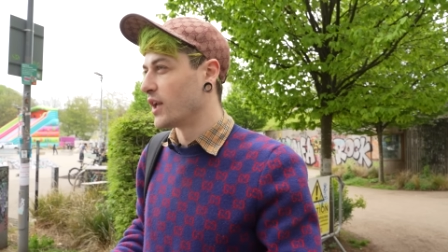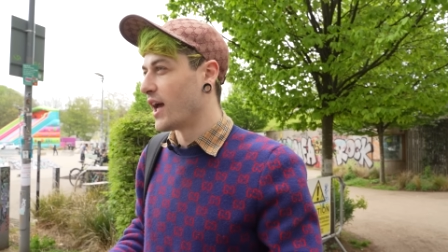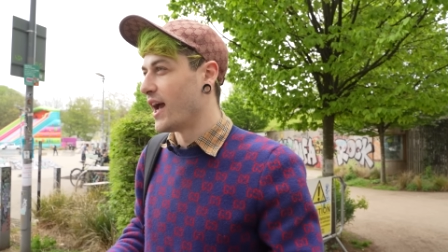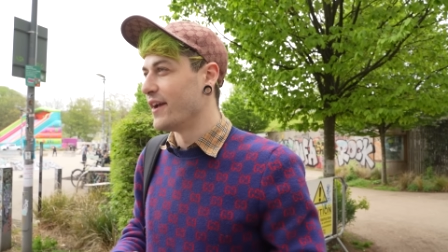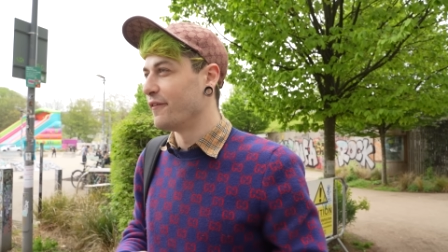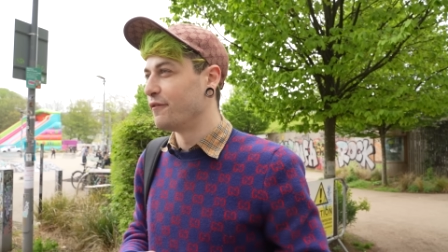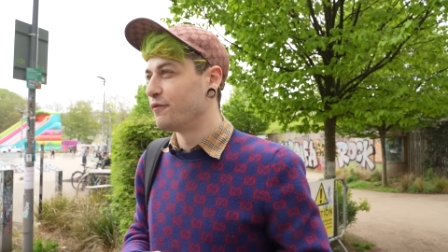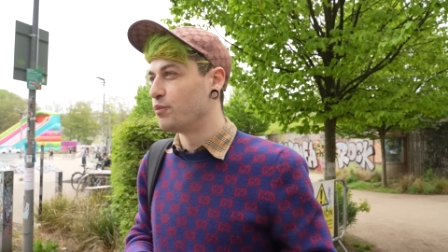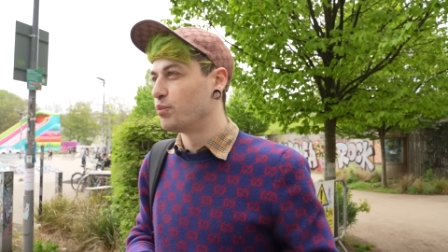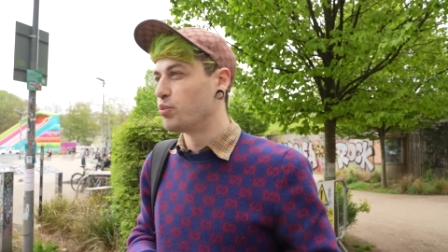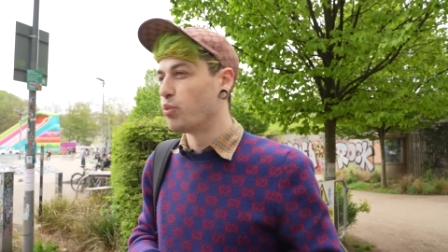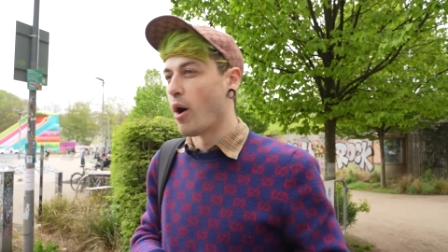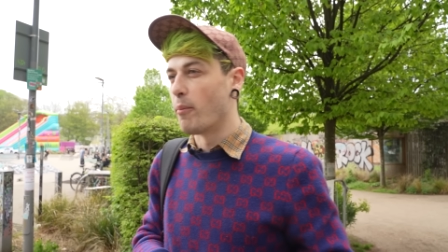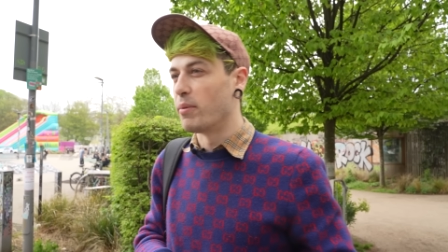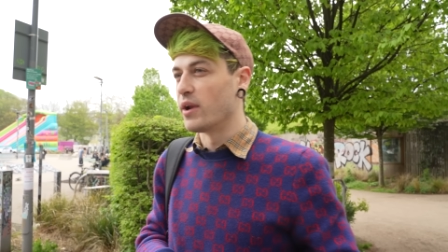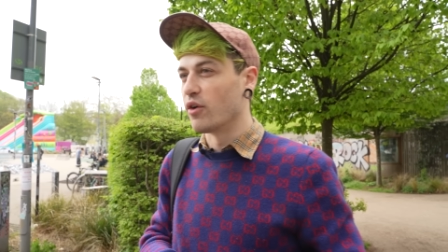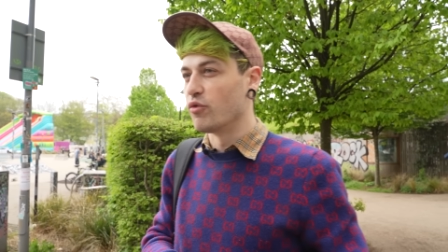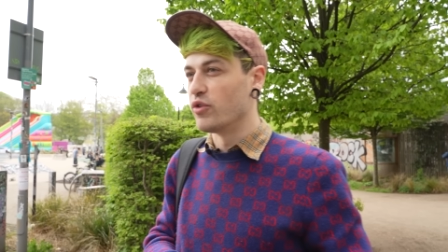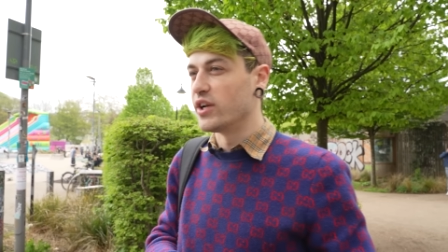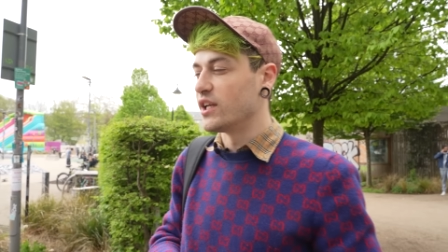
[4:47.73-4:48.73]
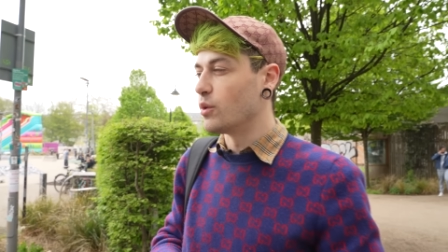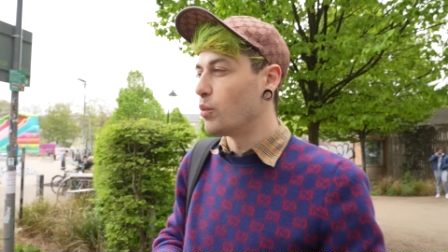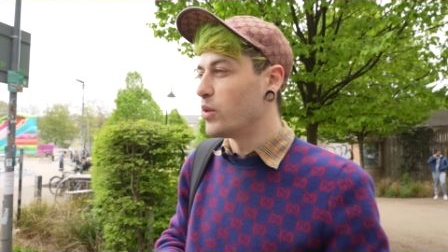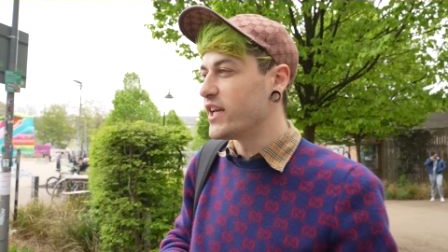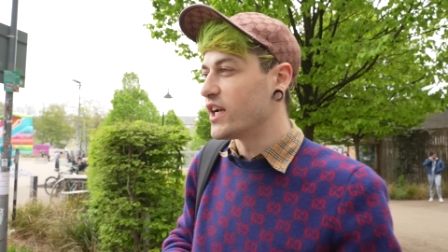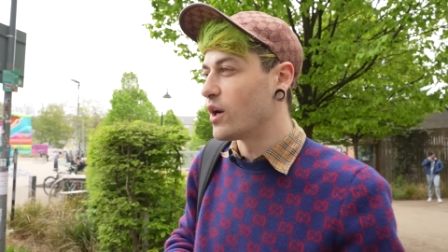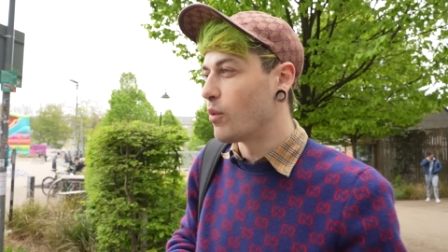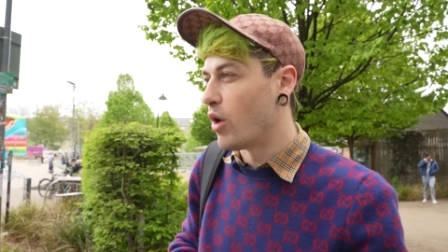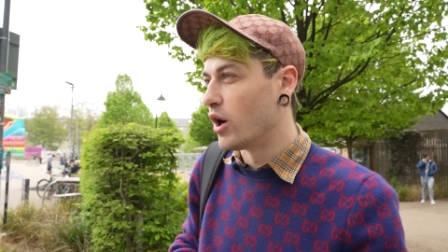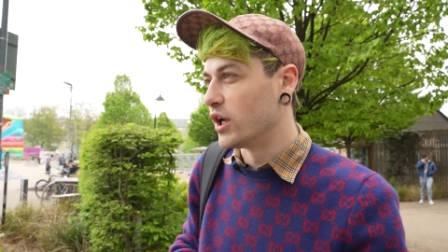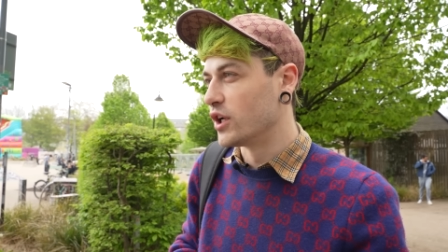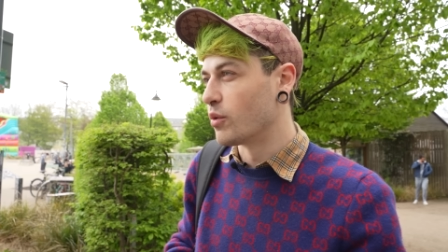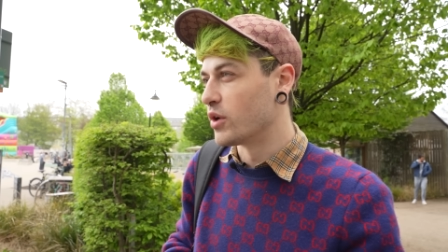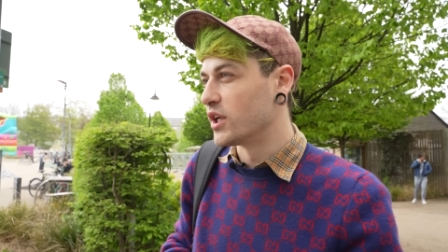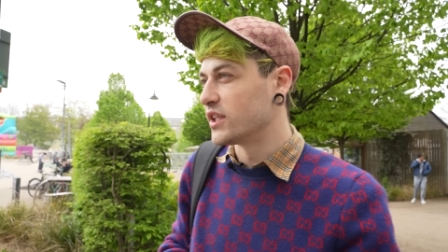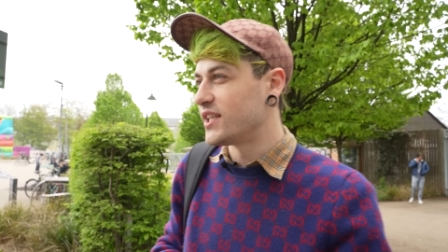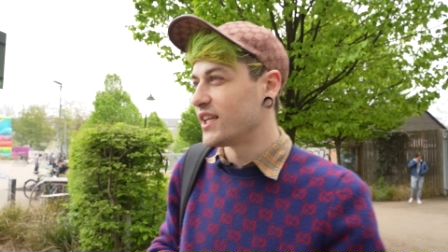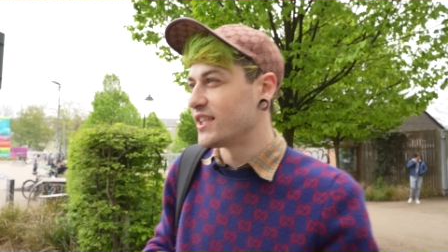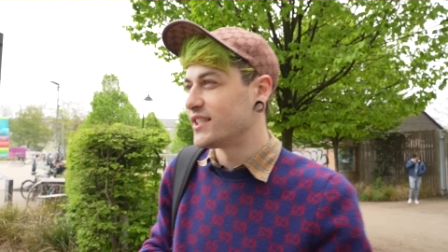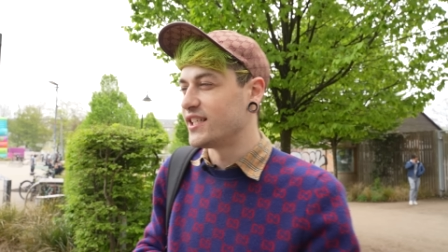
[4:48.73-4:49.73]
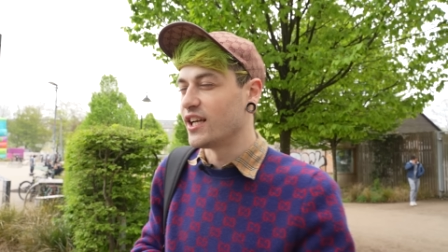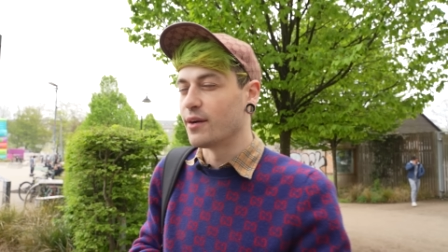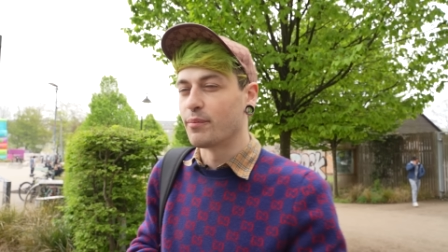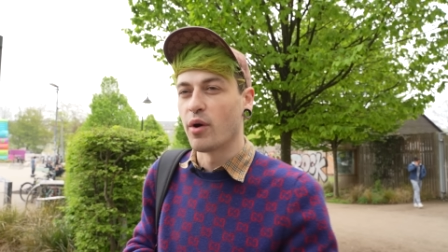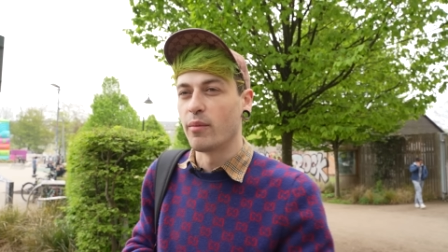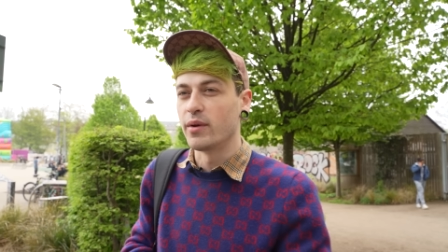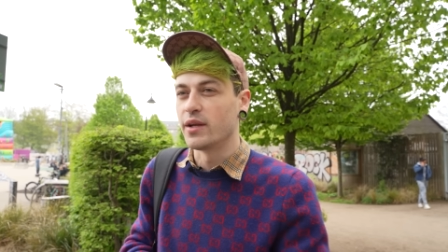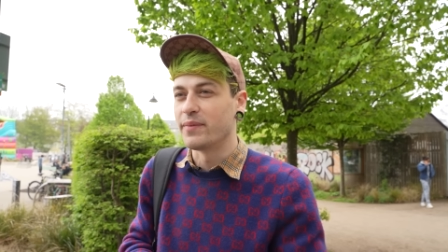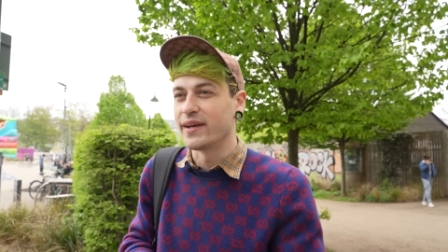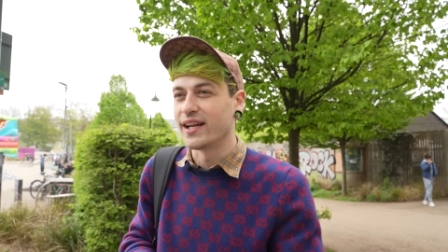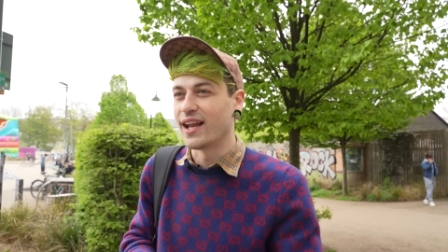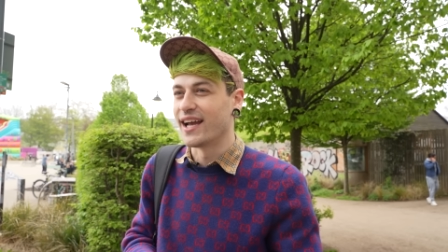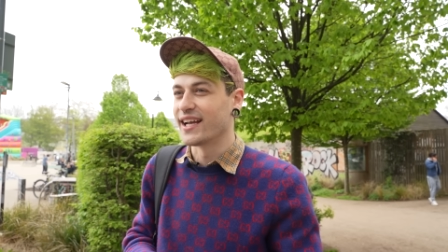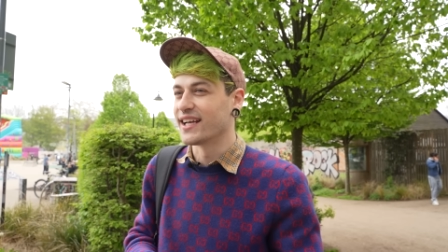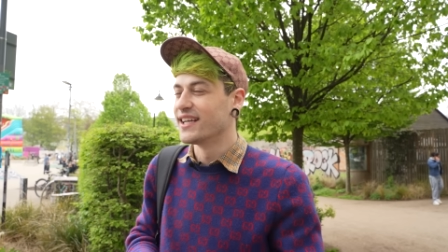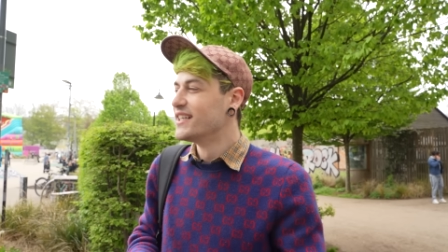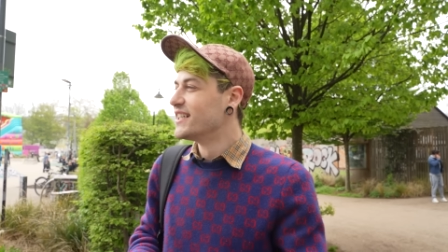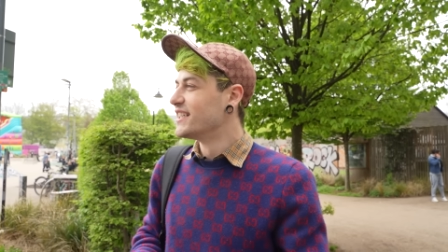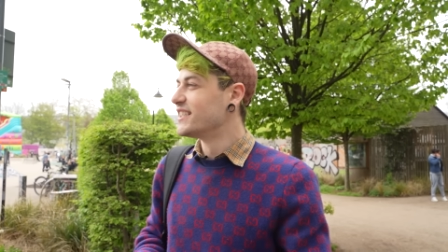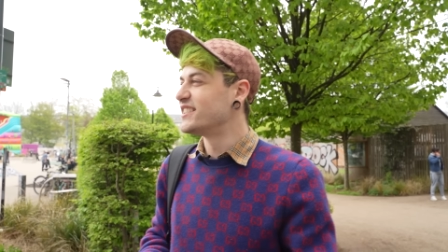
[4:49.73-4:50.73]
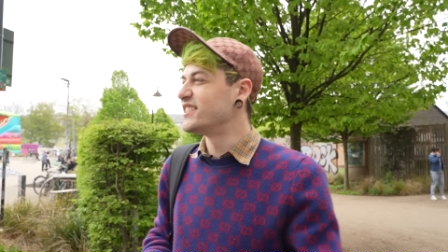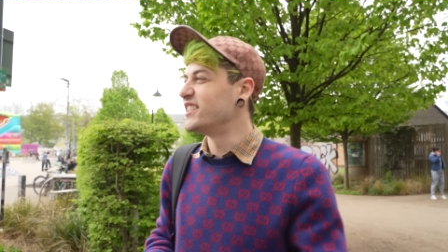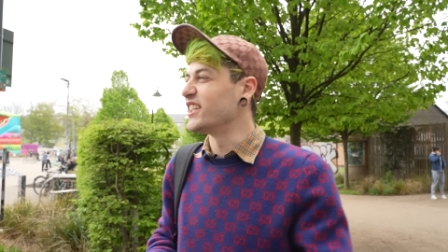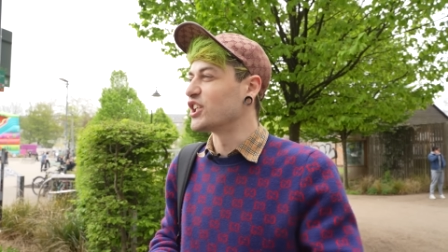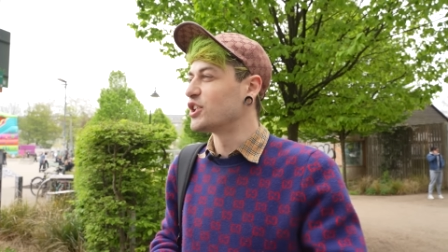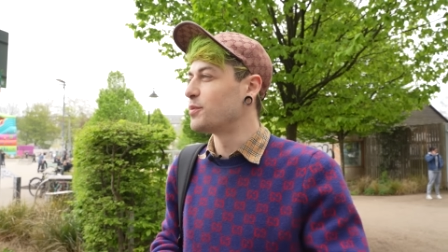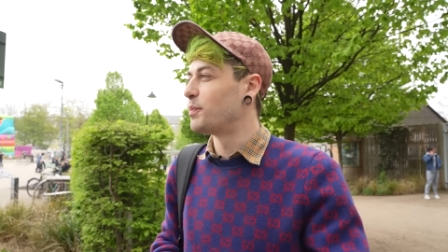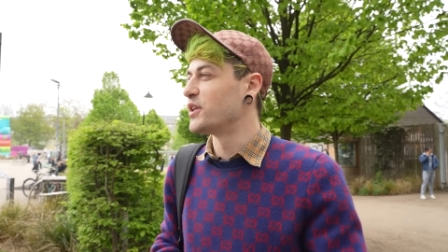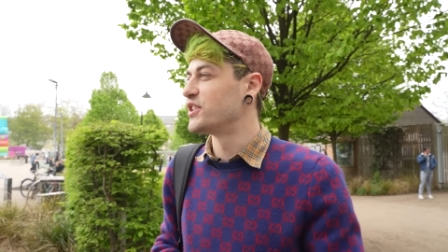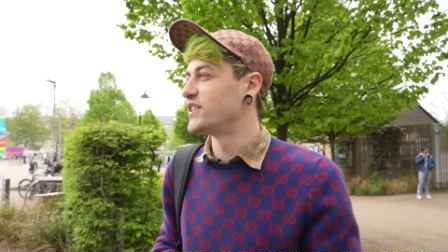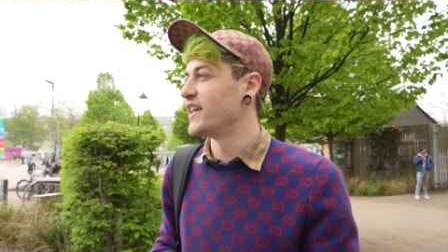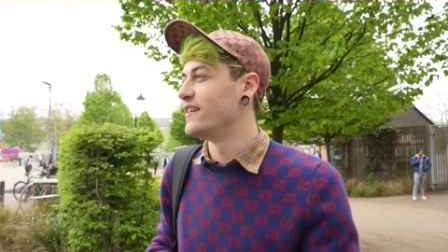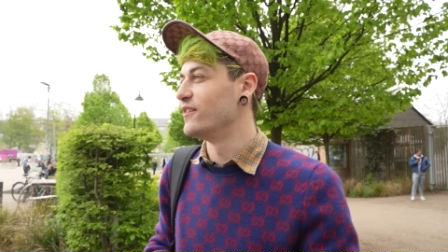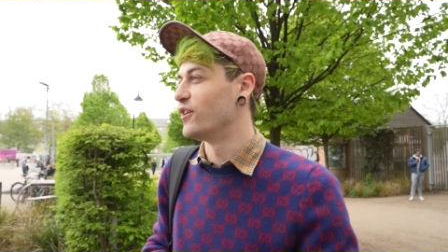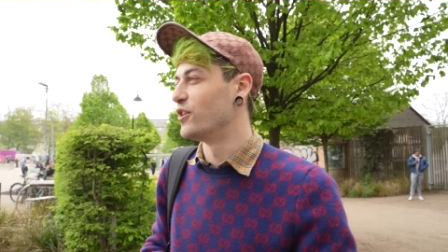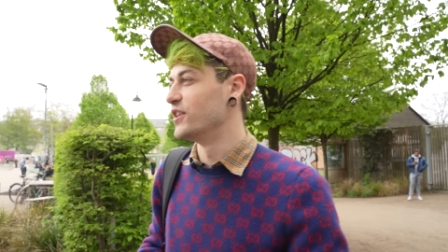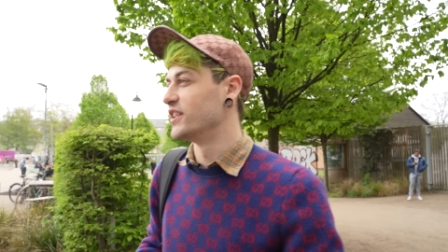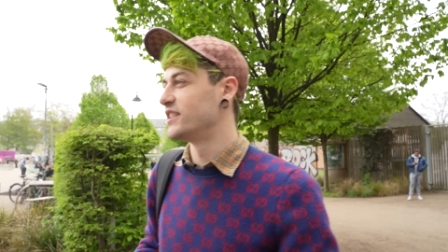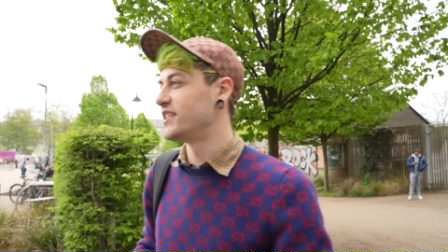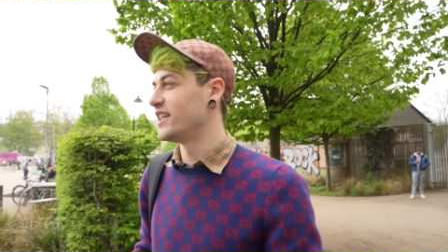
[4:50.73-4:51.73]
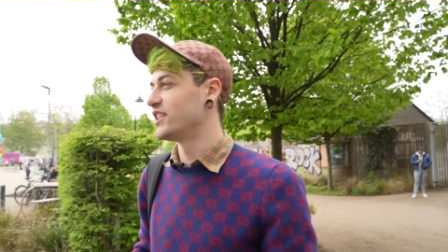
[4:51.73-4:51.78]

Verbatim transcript: Like, probably a really weak one. You want to test it, it'll probably be like six percent on the yeah.